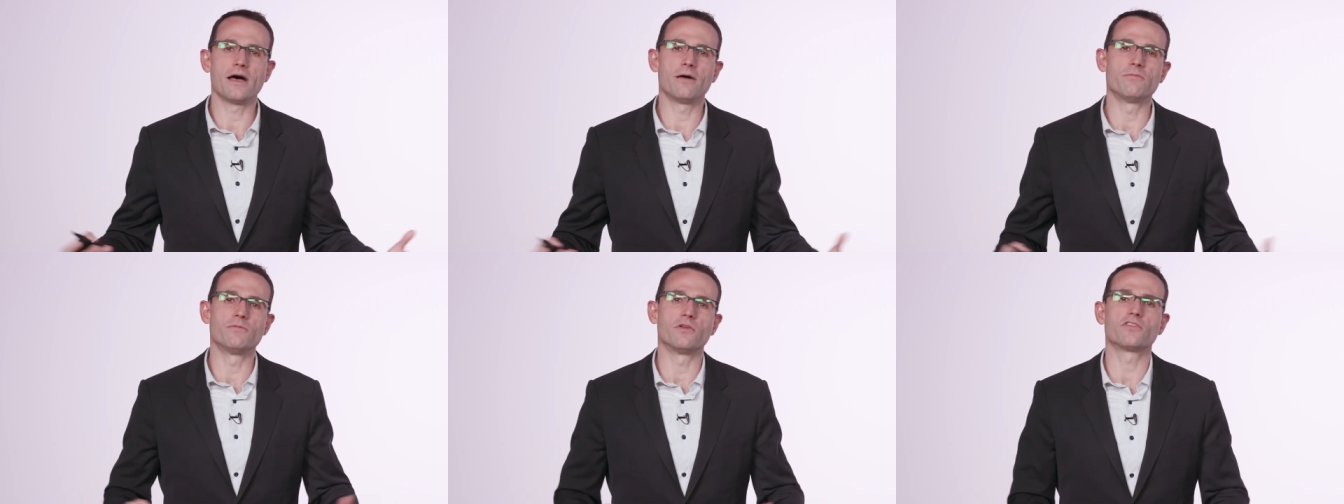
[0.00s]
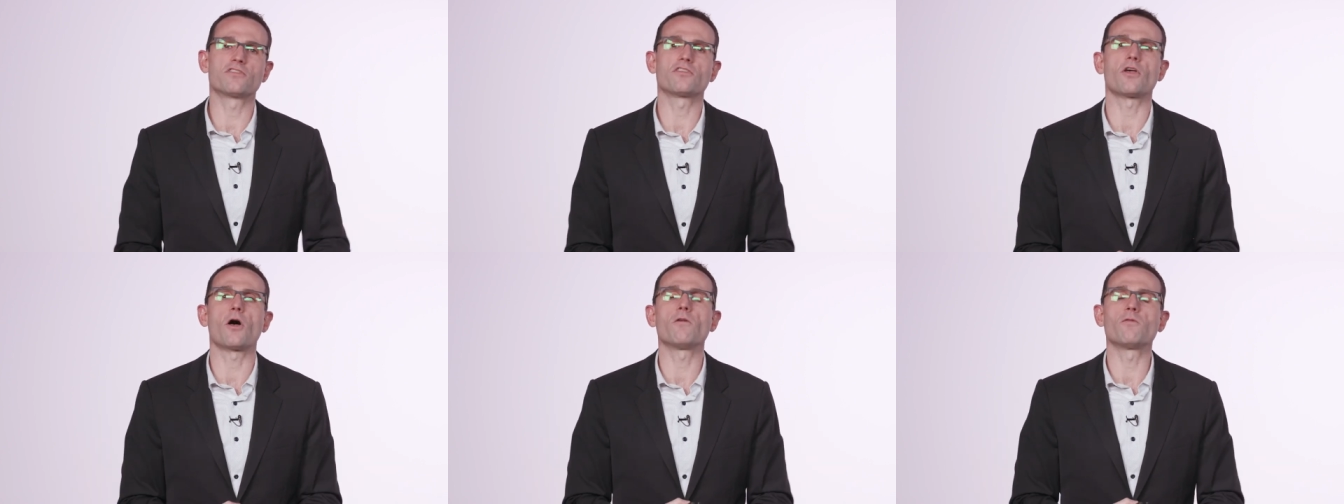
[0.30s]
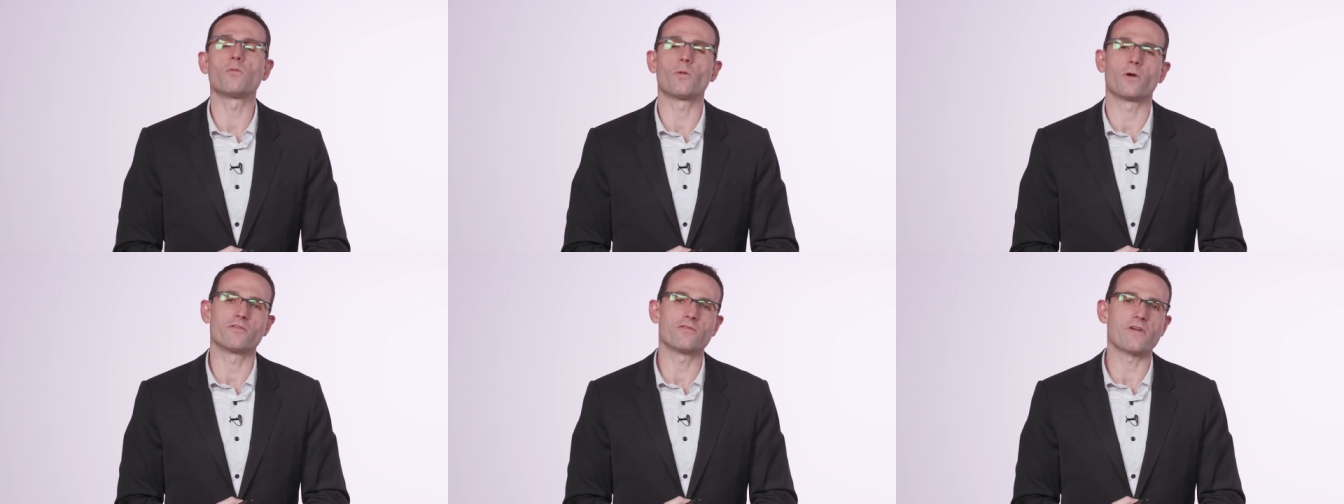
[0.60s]
of the
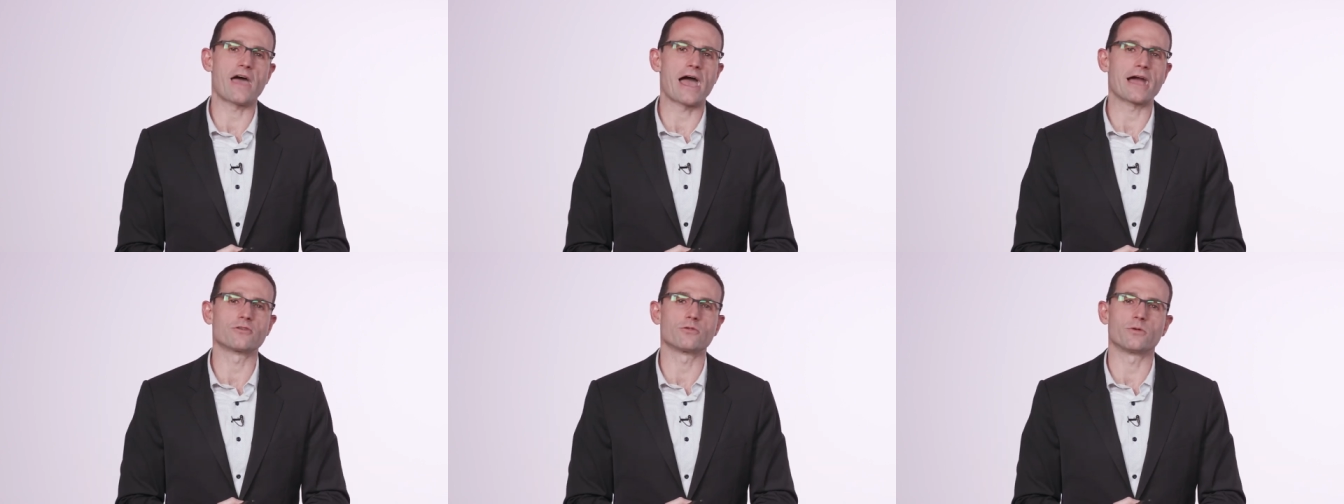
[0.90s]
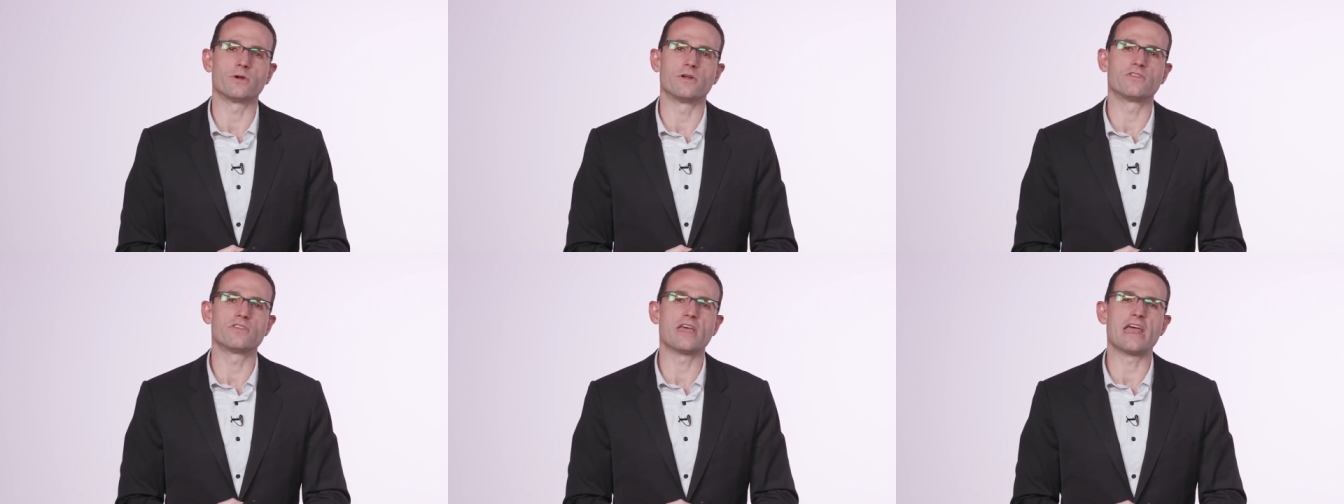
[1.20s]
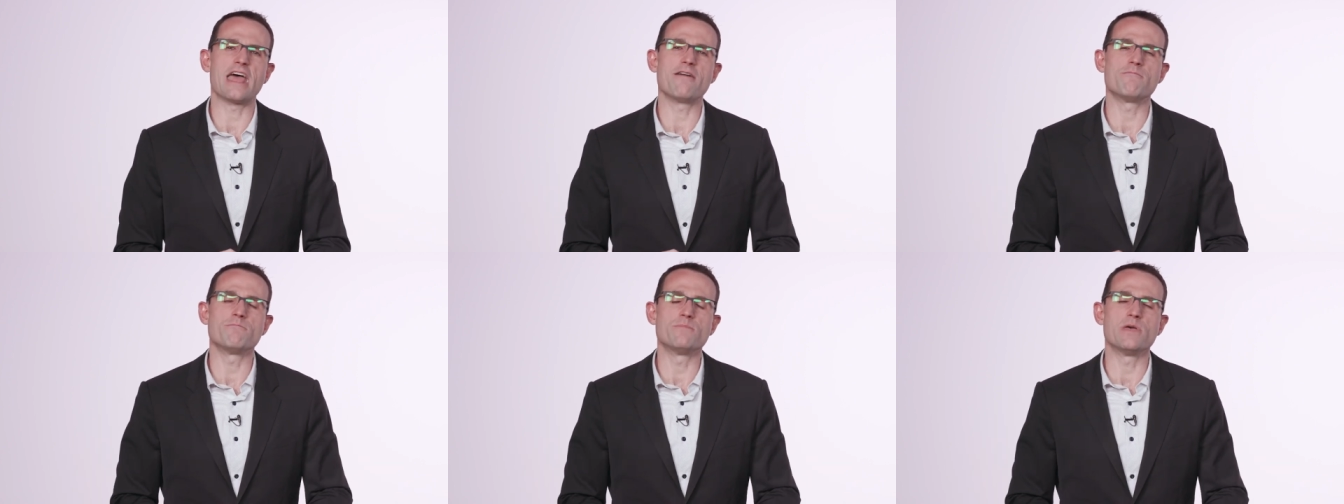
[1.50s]
software factories
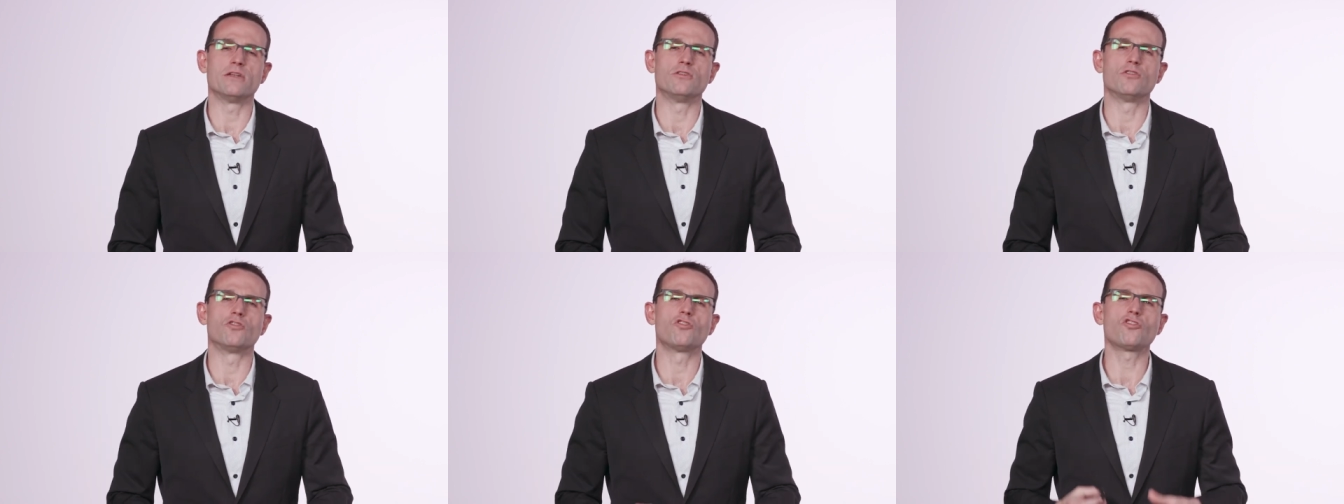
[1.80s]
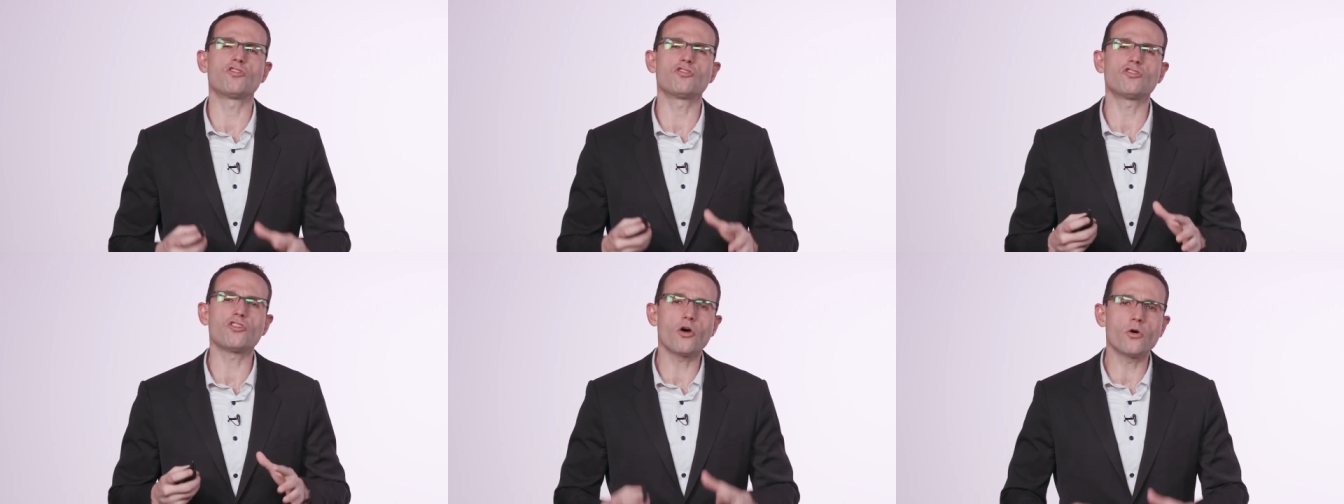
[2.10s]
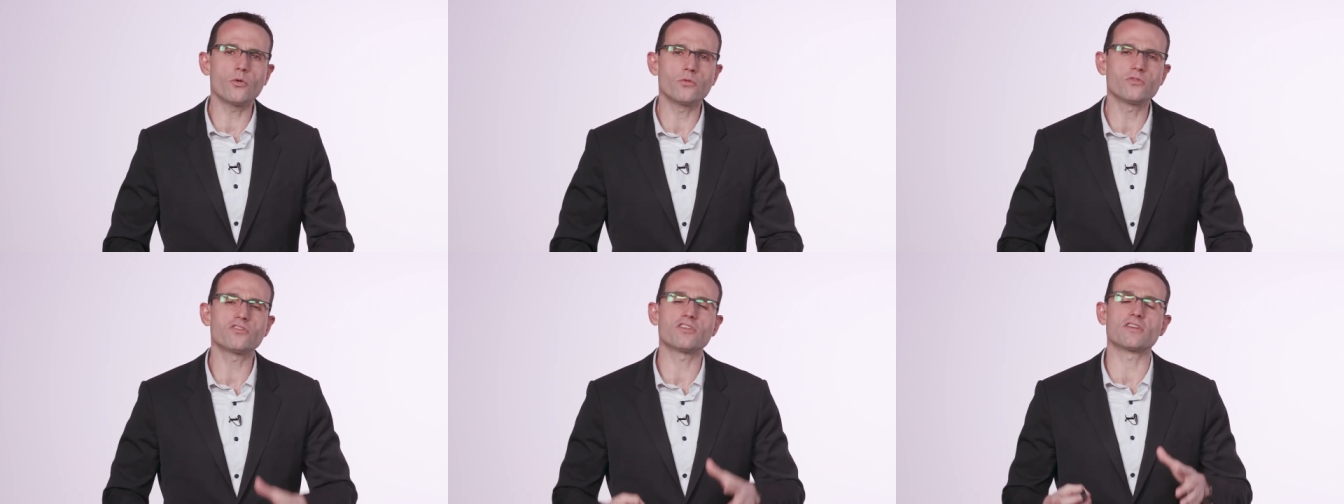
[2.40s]
that have been
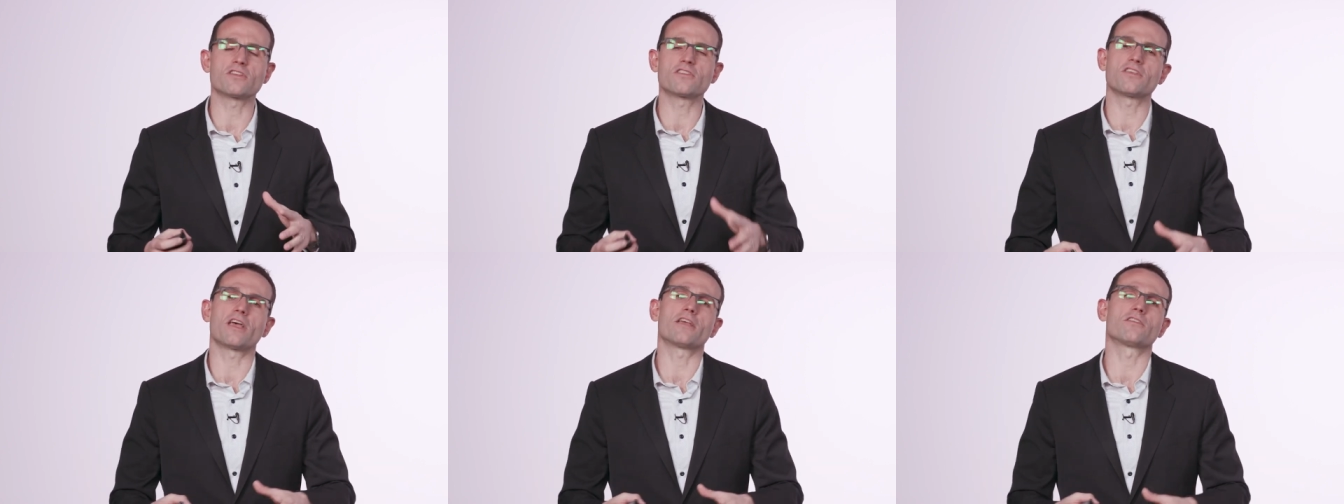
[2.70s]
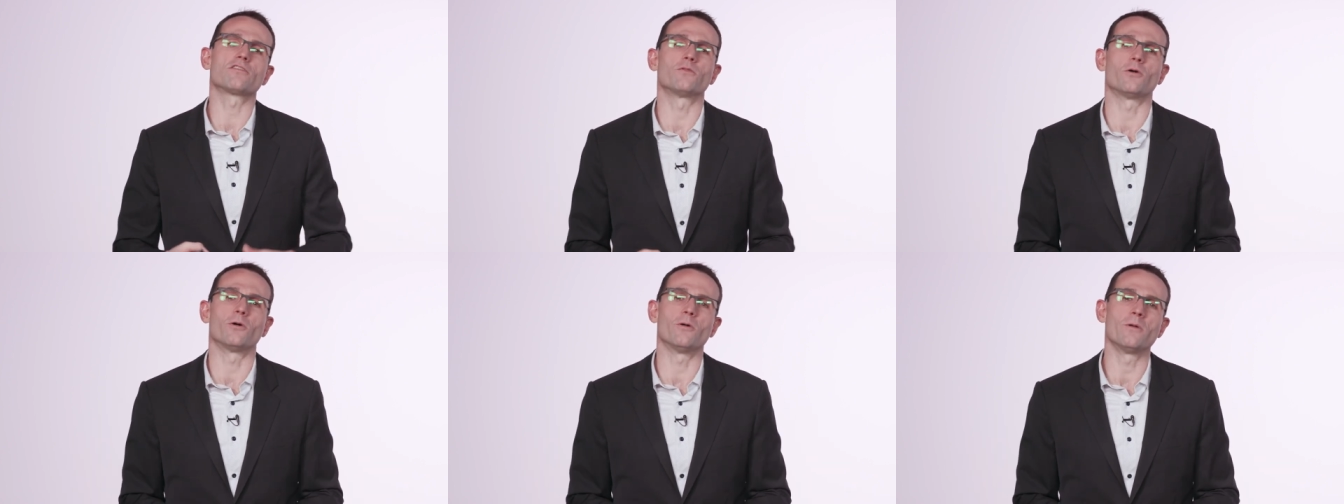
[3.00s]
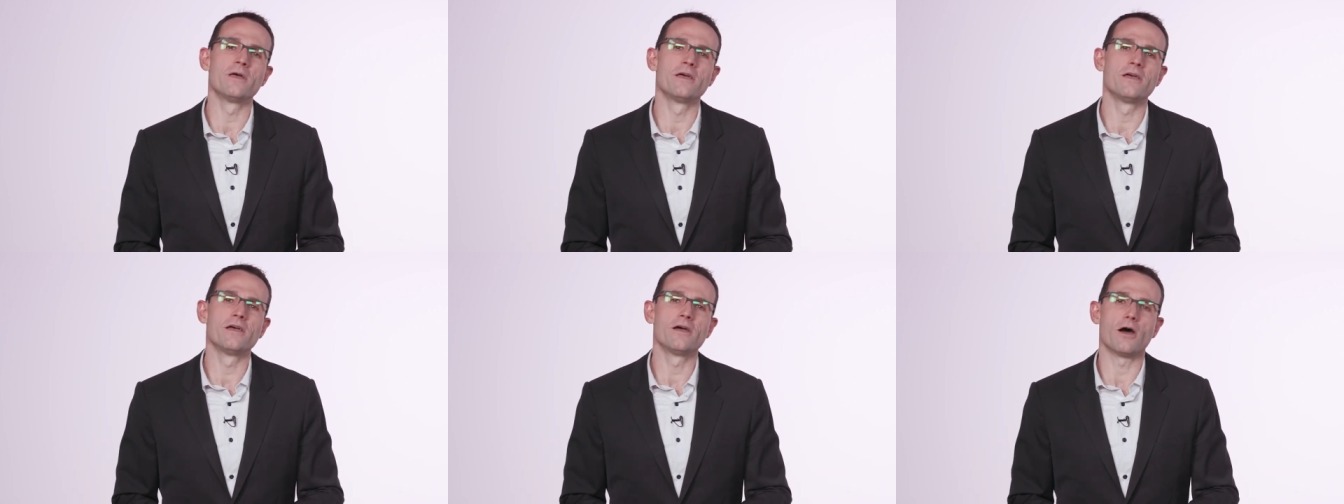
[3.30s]
so successful